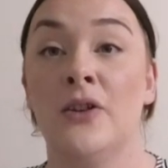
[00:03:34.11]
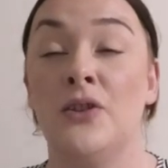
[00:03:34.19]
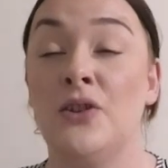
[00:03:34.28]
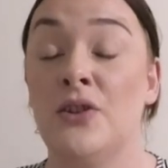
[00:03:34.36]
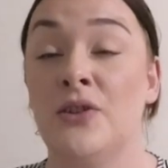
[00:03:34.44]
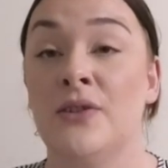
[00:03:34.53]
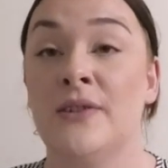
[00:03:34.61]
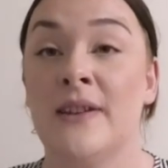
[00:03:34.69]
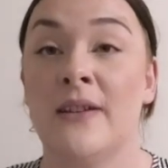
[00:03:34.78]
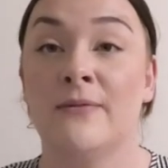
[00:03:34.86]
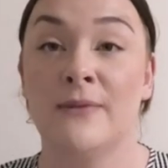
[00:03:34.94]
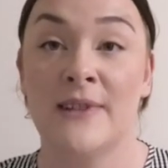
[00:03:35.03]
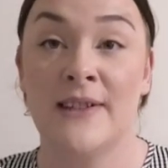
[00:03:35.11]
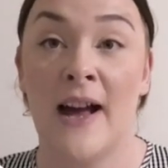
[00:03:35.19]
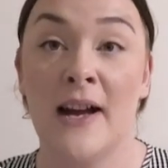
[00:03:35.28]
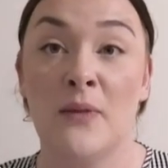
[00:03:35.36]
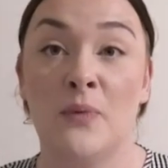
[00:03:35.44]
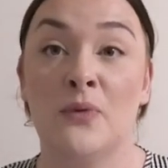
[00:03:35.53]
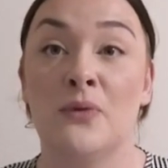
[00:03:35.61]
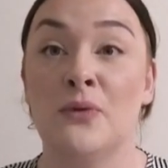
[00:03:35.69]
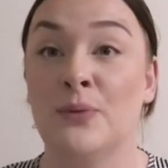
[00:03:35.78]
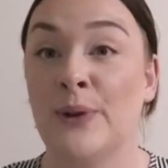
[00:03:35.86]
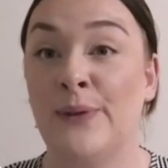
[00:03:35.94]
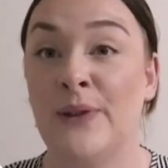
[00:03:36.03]
use recyclable
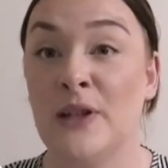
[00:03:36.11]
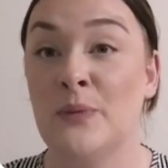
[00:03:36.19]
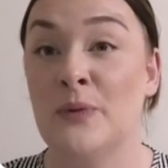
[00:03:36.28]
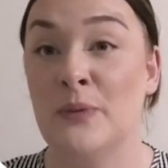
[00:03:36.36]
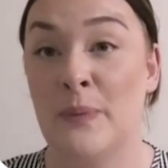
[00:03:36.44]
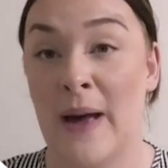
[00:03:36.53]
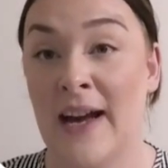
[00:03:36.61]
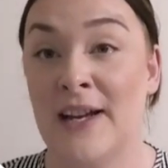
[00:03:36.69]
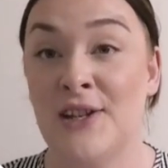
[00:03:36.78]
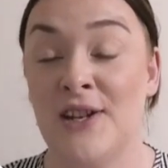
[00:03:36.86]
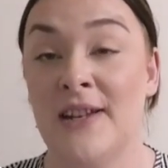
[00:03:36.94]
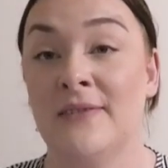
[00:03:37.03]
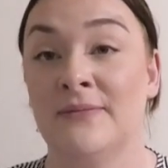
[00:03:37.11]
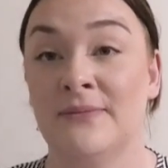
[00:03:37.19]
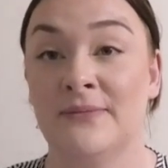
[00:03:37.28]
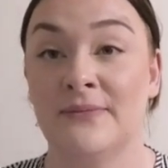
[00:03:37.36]
or refillable packaging,